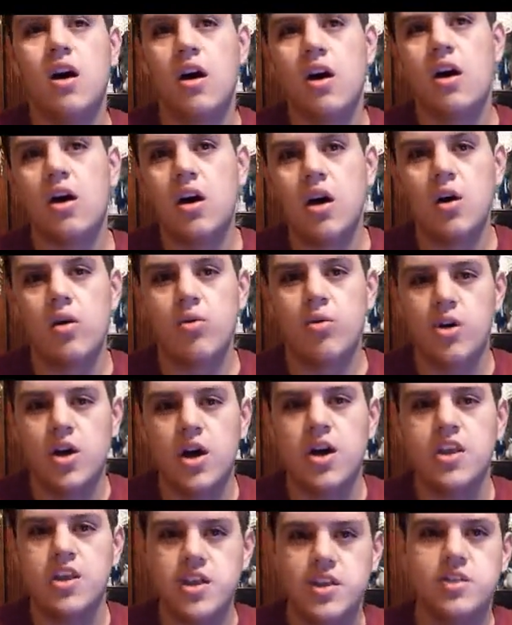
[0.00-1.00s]
oh,
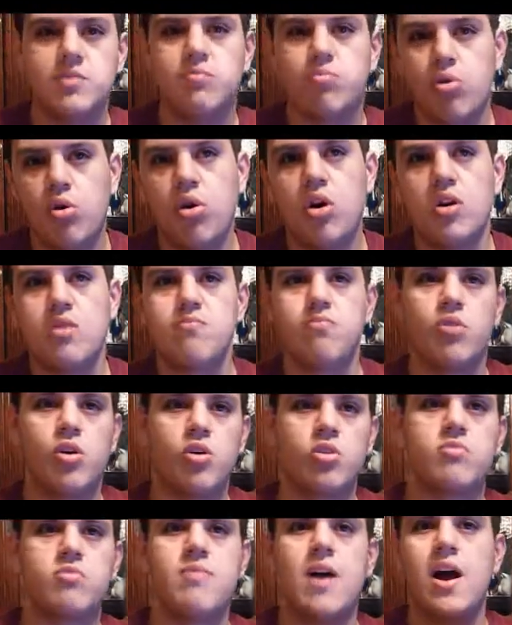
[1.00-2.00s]
this boy
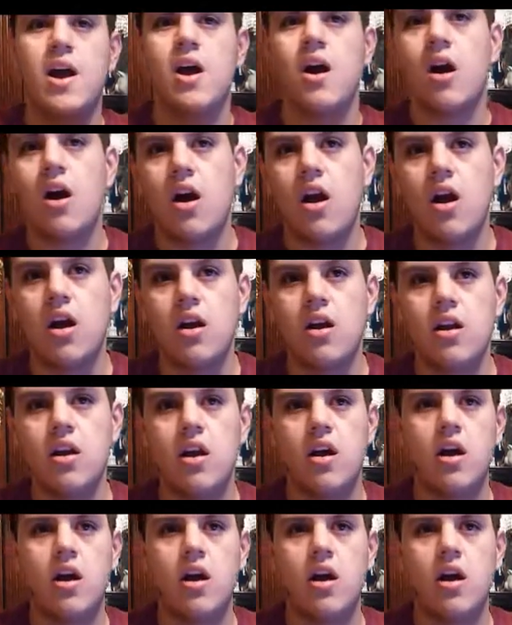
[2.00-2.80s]
broke my heart.